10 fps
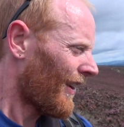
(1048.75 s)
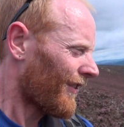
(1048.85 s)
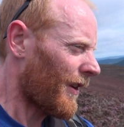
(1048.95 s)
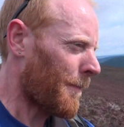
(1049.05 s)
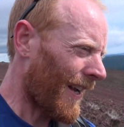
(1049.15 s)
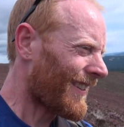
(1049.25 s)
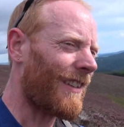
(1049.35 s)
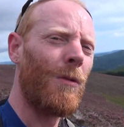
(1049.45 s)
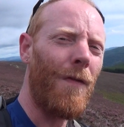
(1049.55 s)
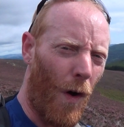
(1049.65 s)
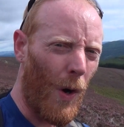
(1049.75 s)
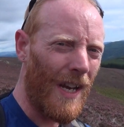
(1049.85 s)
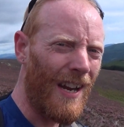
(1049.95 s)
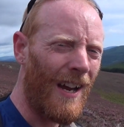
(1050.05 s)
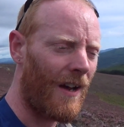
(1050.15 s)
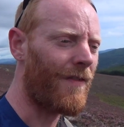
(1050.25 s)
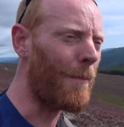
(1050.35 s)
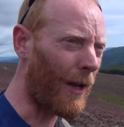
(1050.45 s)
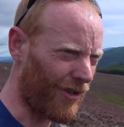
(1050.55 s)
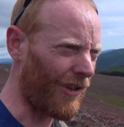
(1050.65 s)
So they're places to avoid for
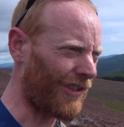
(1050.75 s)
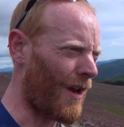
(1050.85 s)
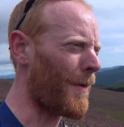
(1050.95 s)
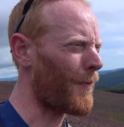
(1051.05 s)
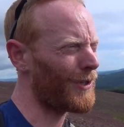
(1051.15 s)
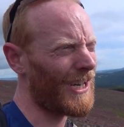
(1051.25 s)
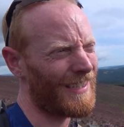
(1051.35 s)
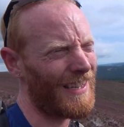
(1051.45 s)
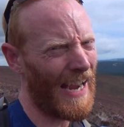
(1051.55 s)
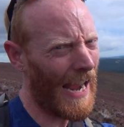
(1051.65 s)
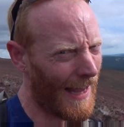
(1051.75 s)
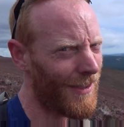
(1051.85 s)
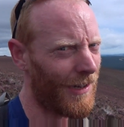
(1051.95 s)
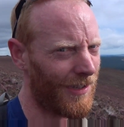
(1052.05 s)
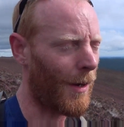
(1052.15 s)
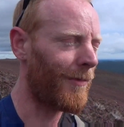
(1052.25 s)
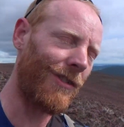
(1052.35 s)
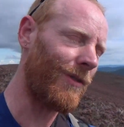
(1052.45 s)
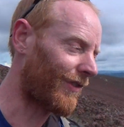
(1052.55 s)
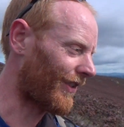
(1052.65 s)
much of the summer, but when you get to the tail end of the summer,
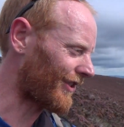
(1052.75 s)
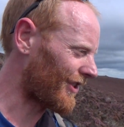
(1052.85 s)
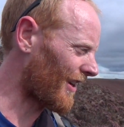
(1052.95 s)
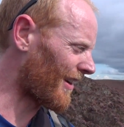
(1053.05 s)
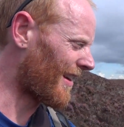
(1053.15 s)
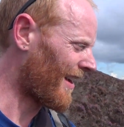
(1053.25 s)
it's not such a